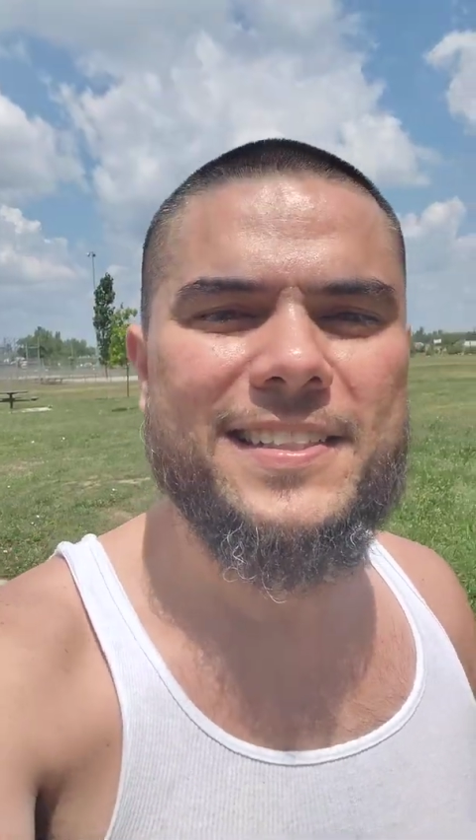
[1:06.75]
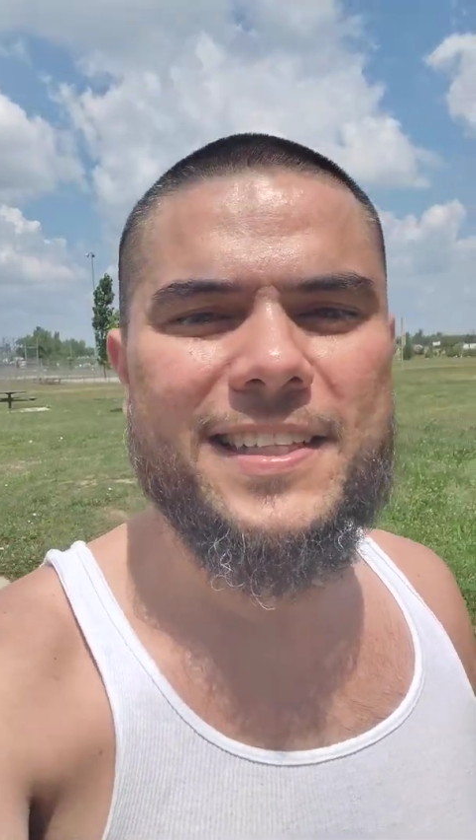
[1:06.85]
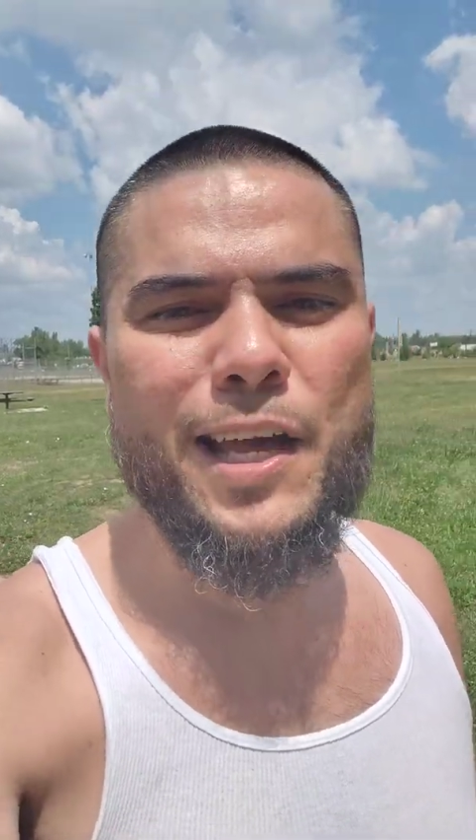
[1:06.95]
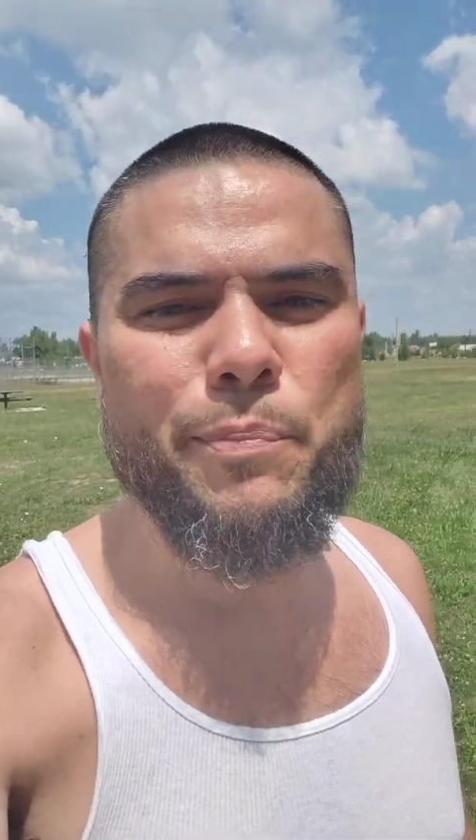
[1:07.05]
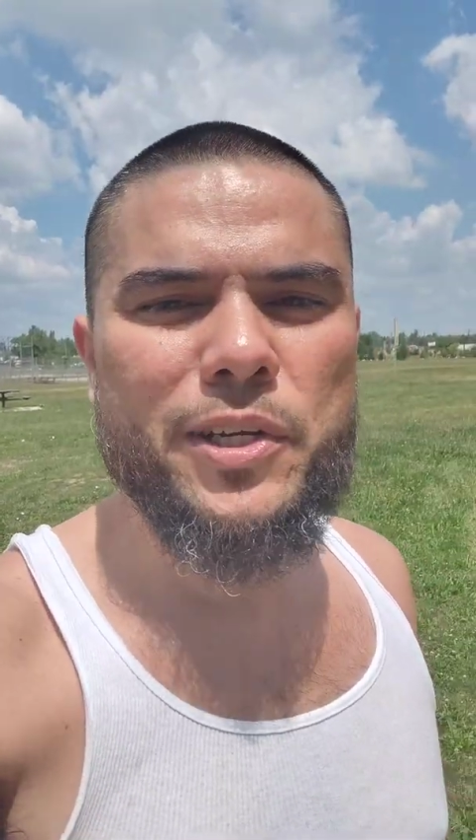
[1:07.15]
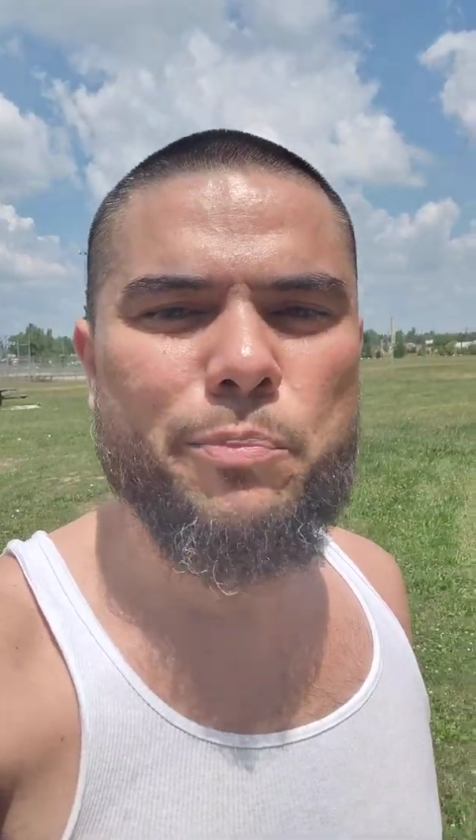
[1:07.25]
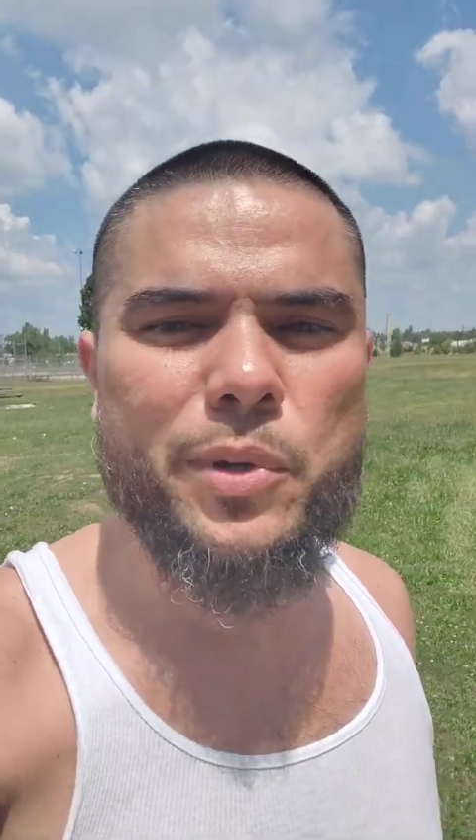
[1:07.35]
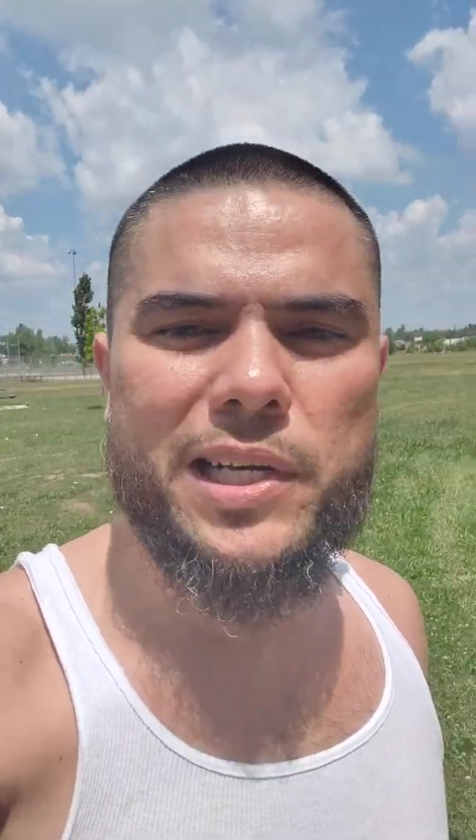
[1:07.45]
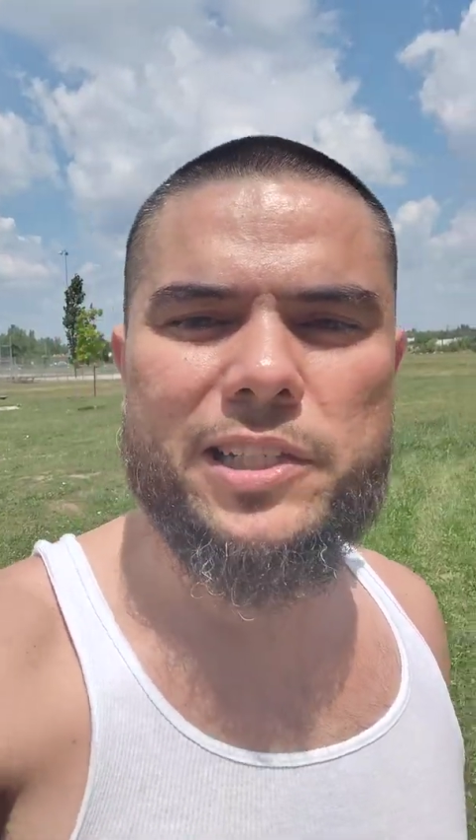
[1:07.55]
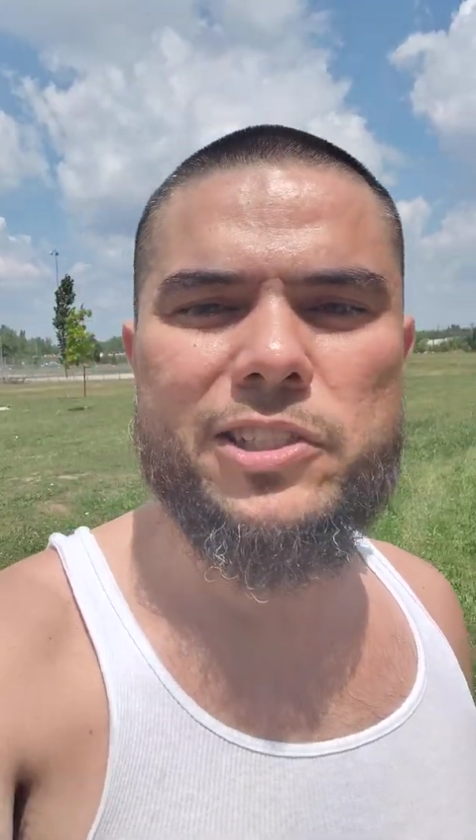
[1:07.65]
ain't stopping the
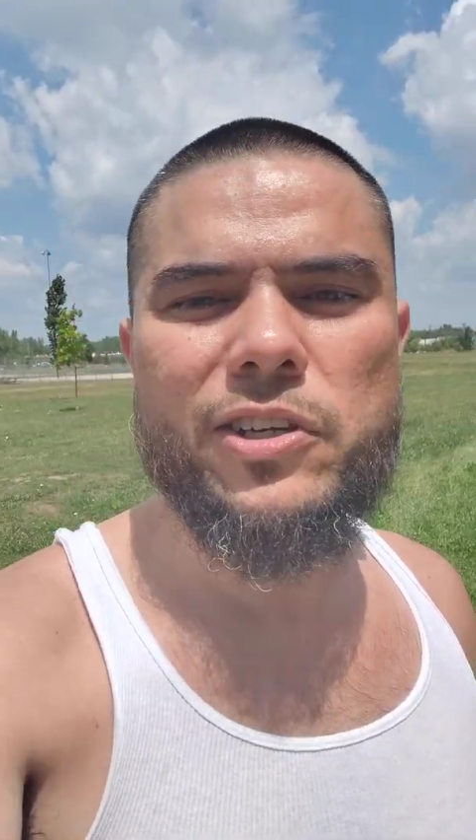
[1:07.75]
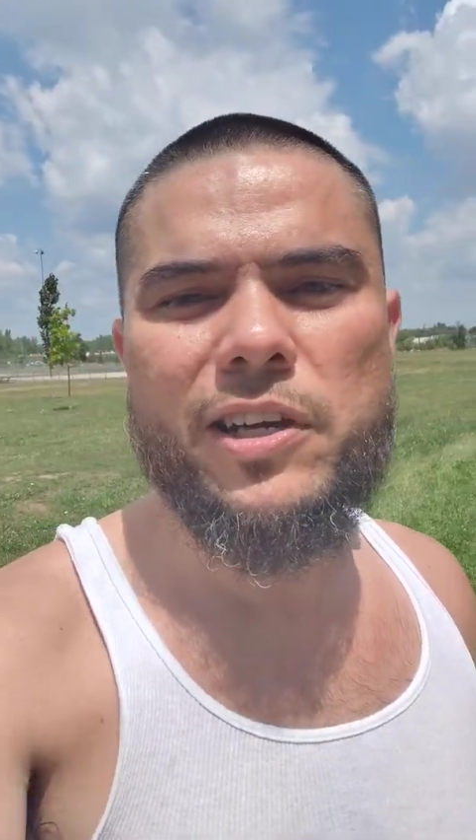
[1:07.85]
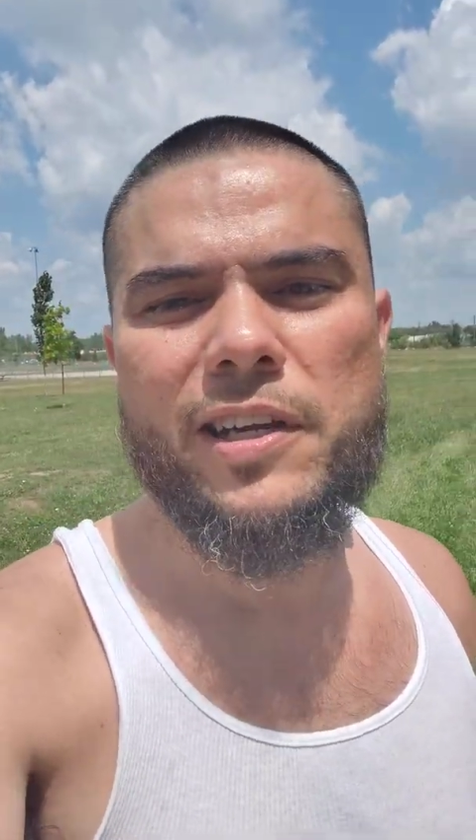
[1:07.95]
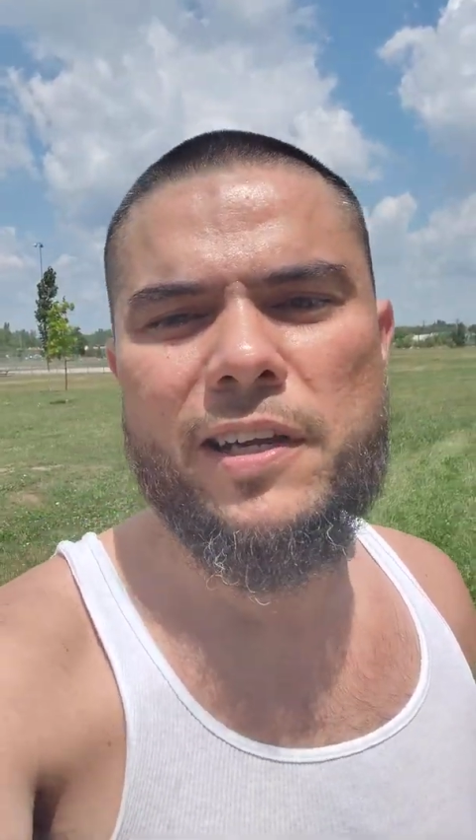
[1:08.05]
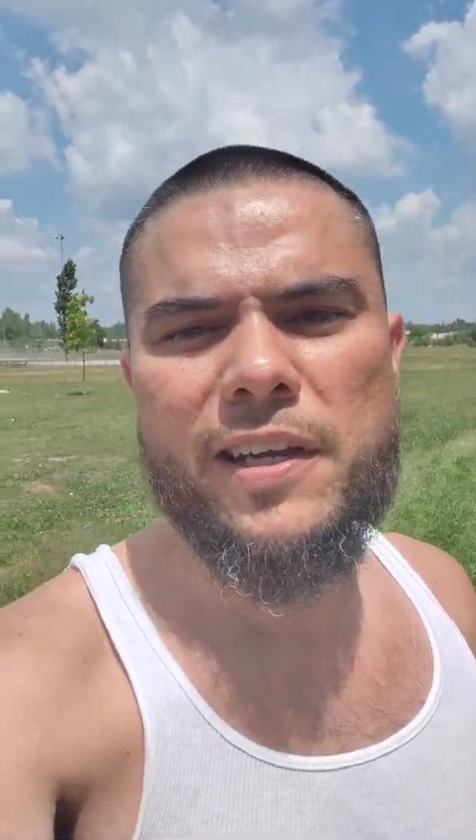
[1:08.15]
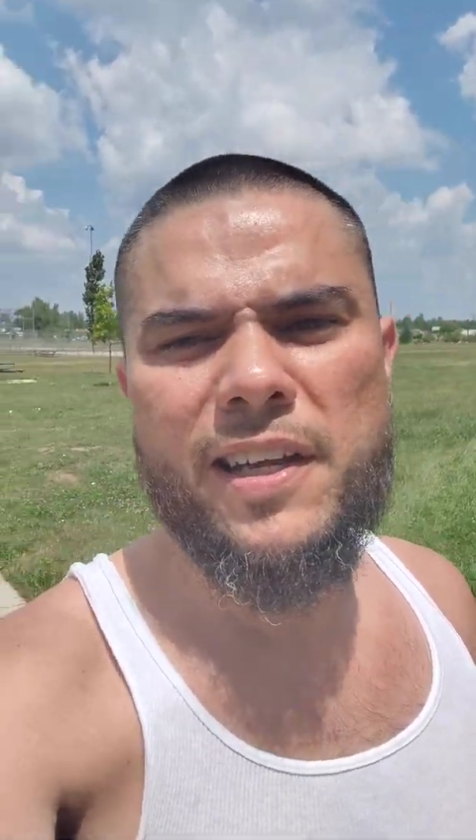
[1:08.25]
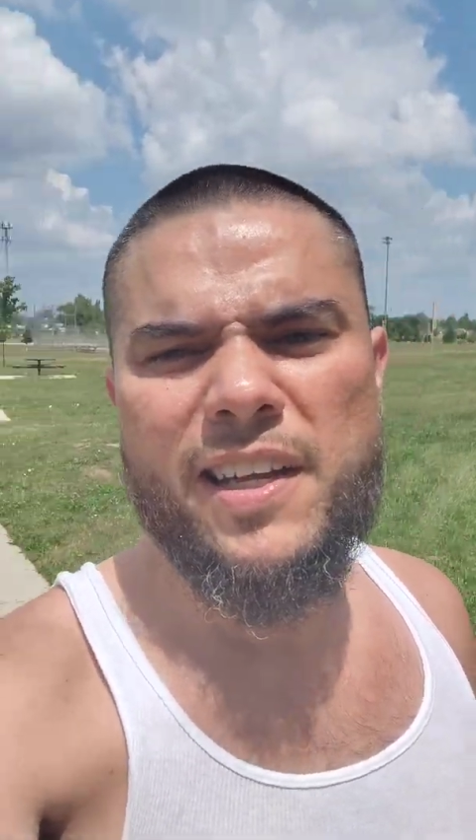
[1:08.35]
money train.